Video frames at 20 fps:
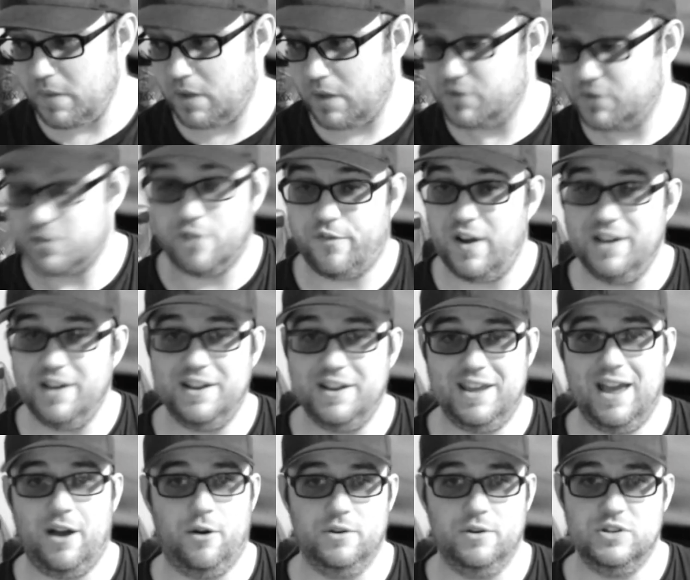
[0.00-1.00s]
so finding
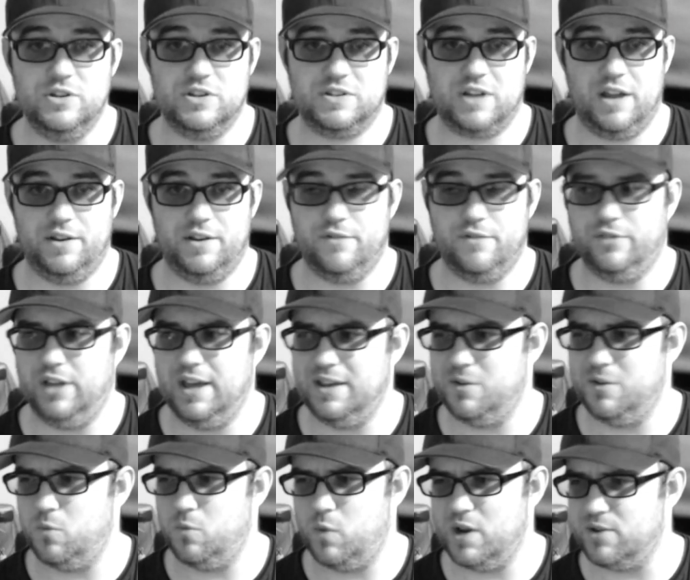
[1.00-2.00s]
out just kind of
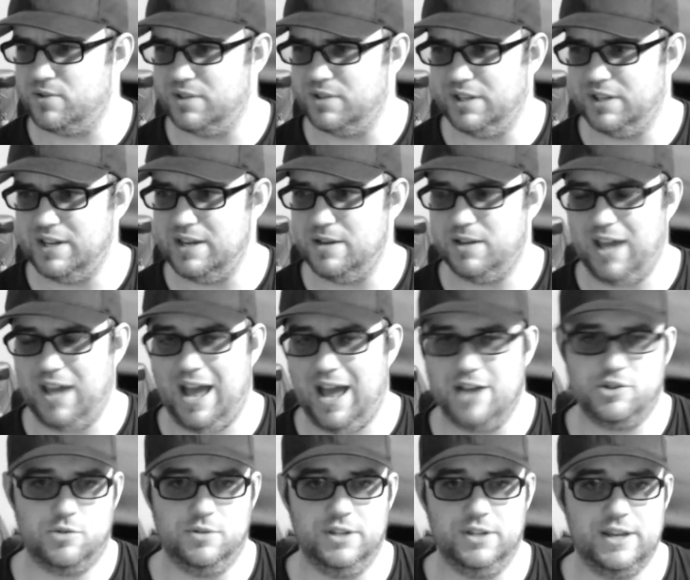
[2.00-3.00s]
like weirdly
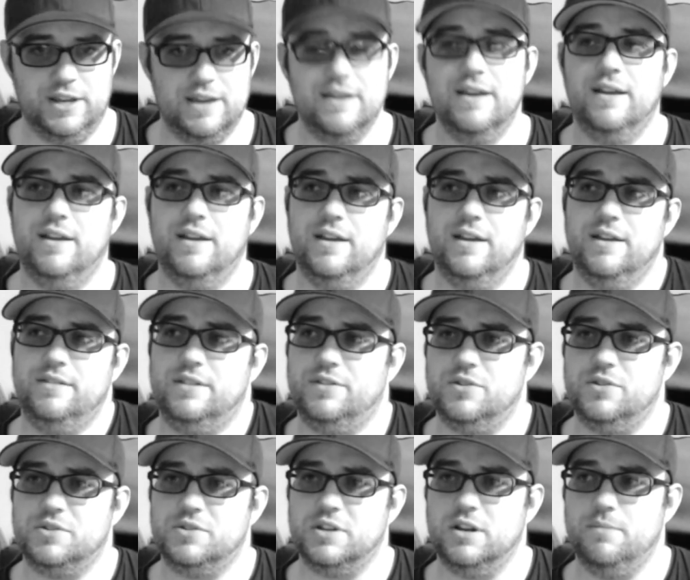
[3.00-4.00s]
casually that
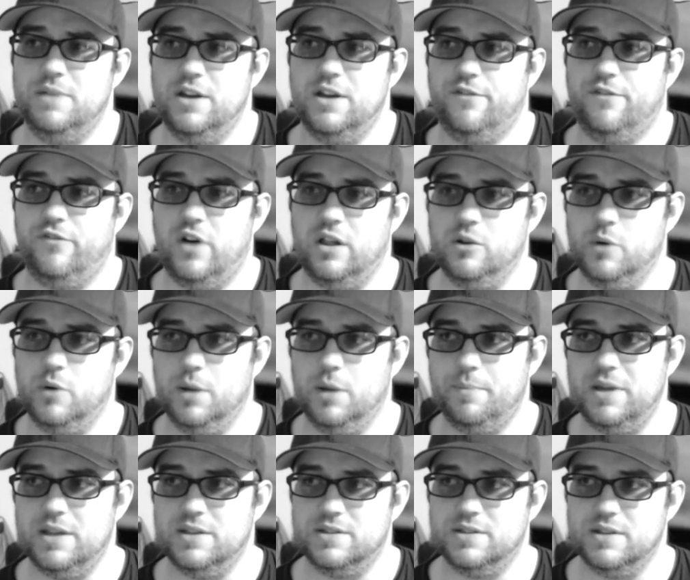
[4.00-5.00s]
there's going to be a follow up
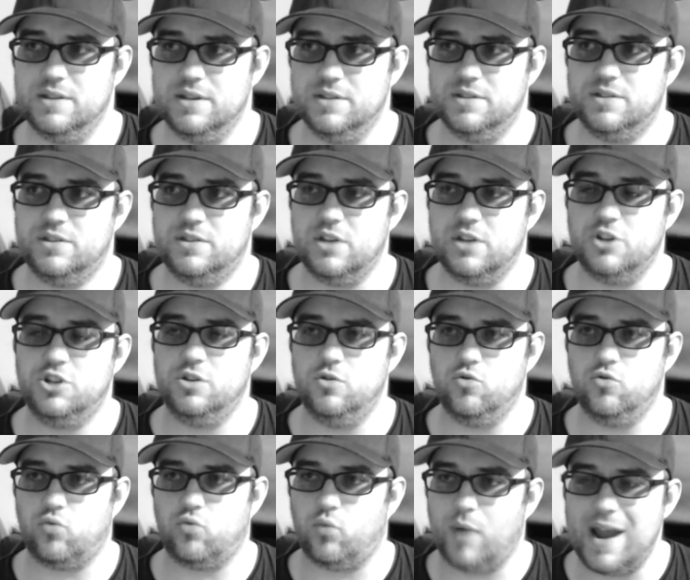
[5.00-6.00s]
is is such
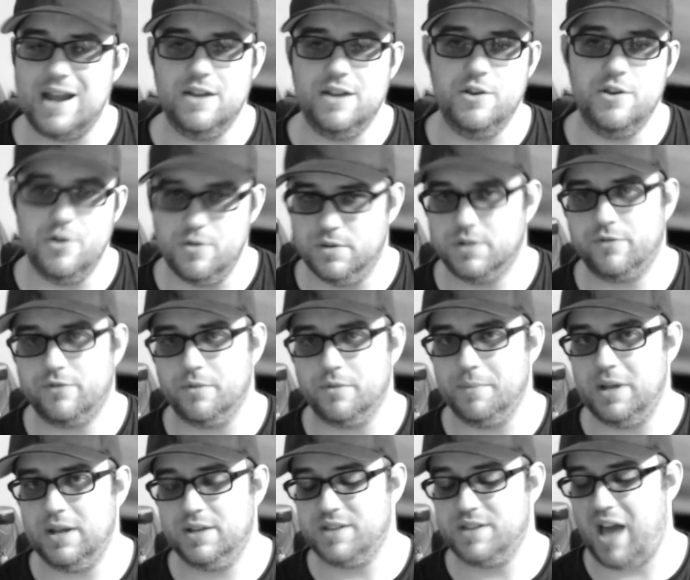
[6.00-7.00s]
great news for
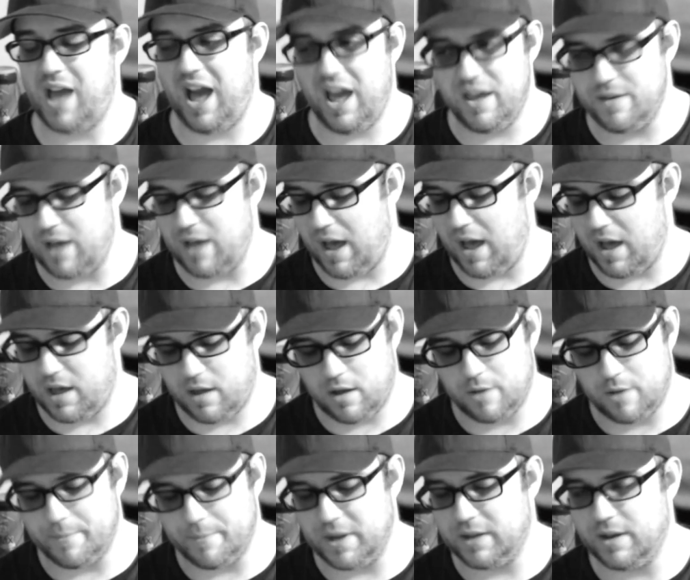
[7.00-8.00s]
me because I
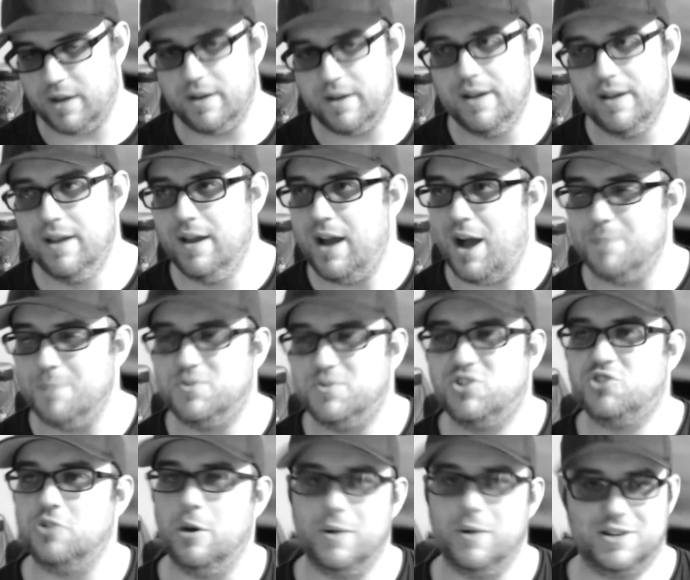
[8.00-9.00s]
oh my god I'm
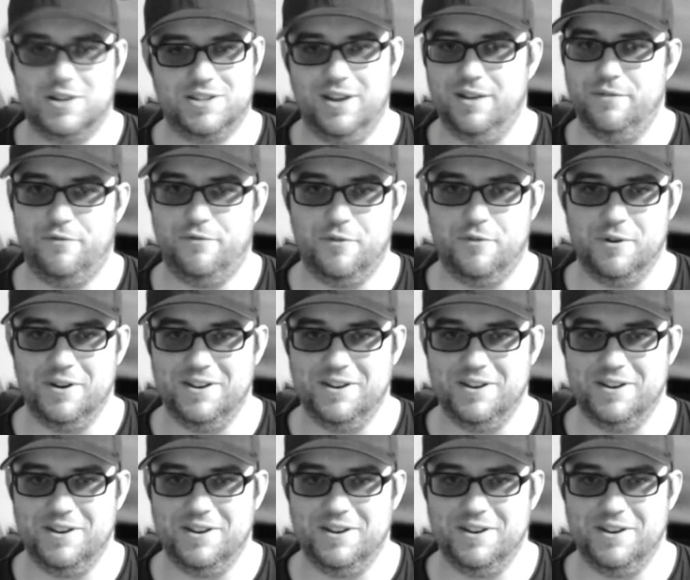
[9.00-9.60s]
so excited for